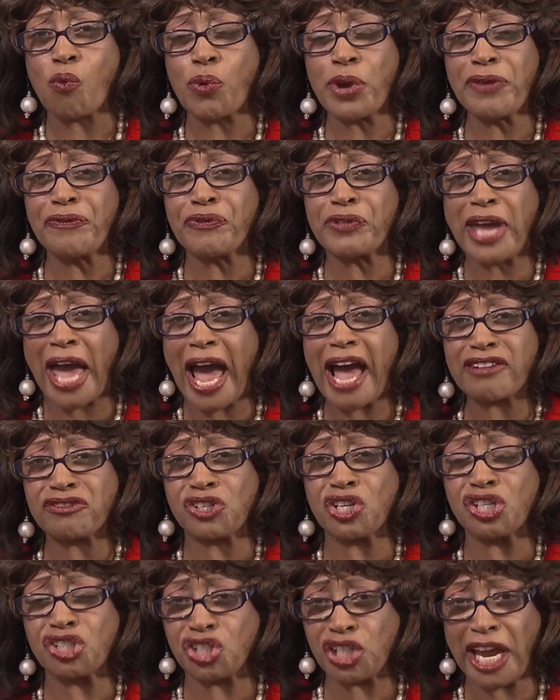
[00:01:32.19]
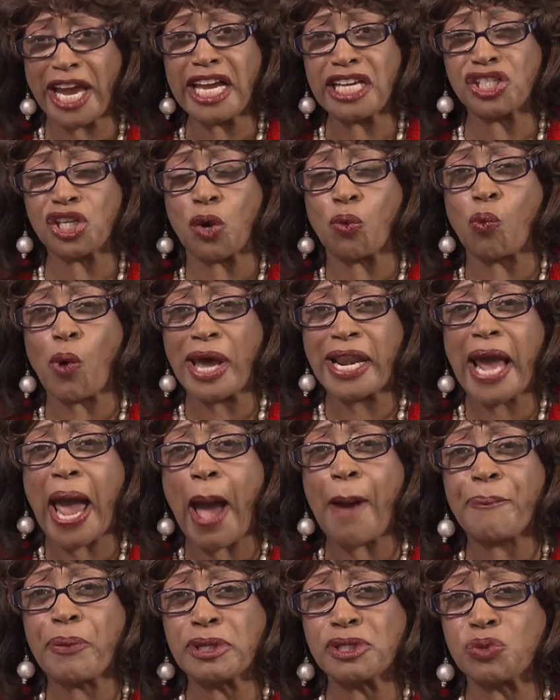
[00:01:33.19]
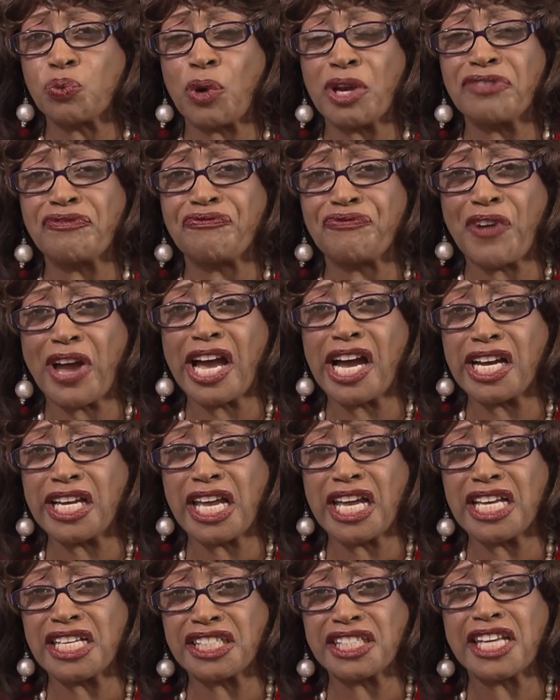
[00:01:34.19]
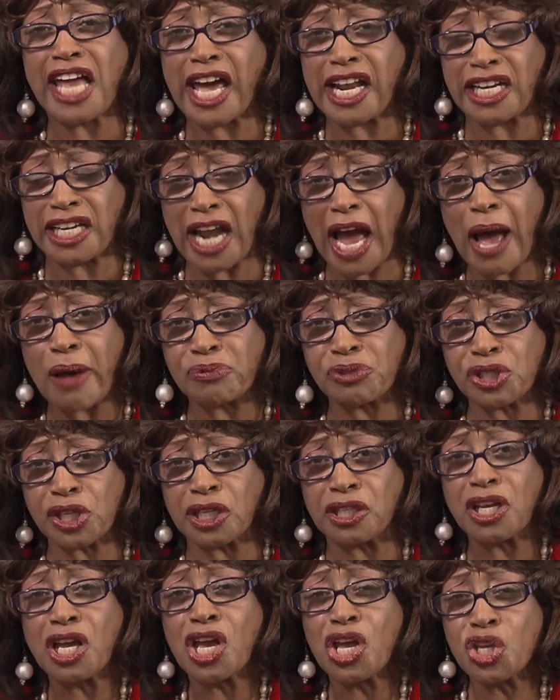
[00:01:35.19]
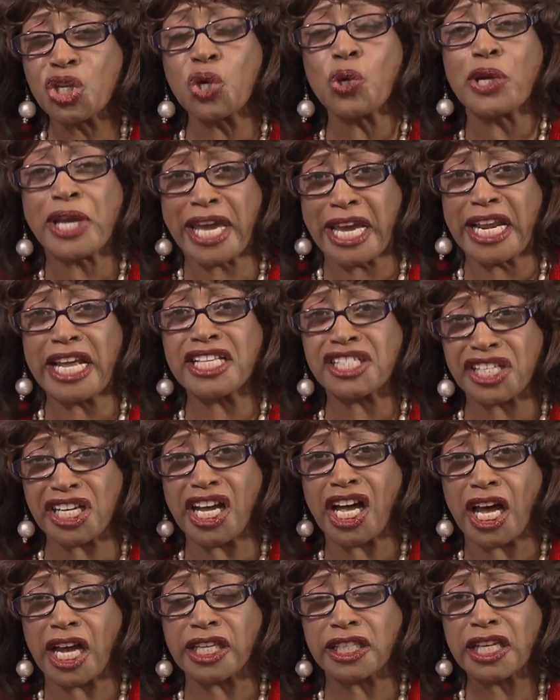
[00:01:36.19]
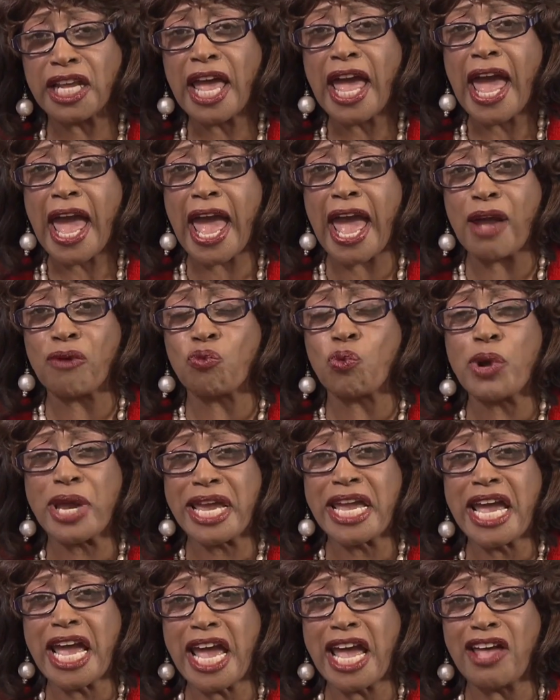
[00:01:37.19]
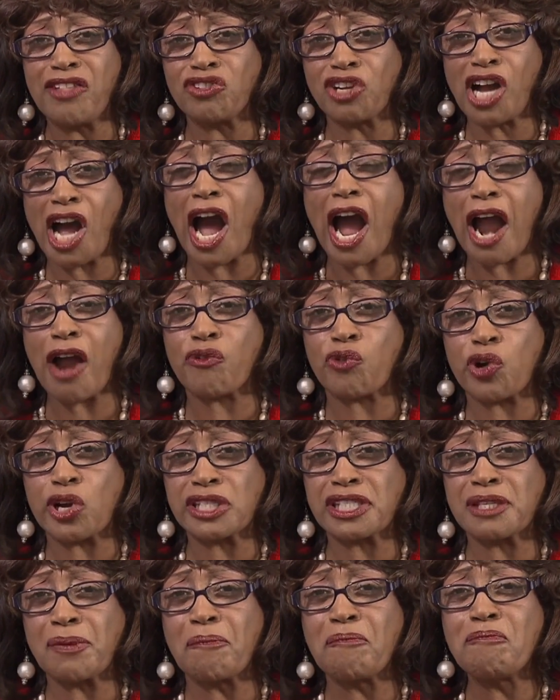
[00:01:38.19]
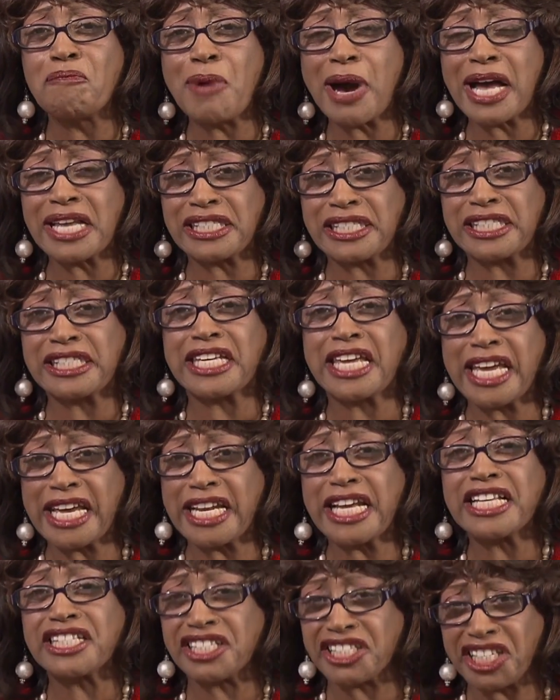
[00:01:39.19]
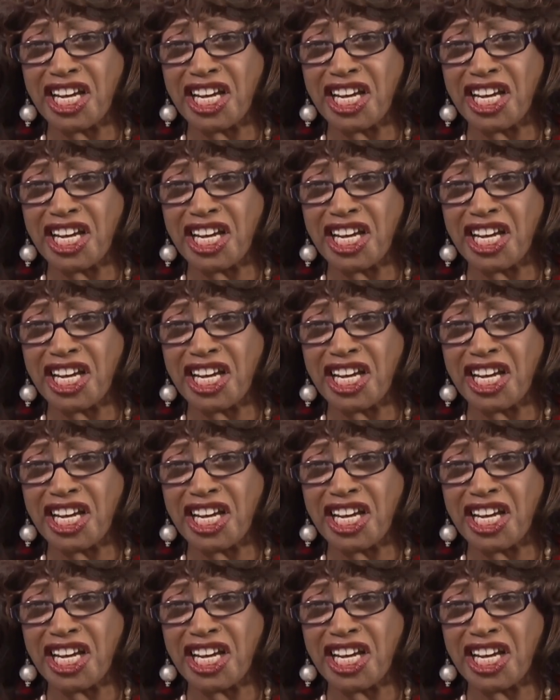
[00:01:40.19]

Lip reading: we've got to change it. What happens when failure is not an option? You get it done. And we in Congress must get it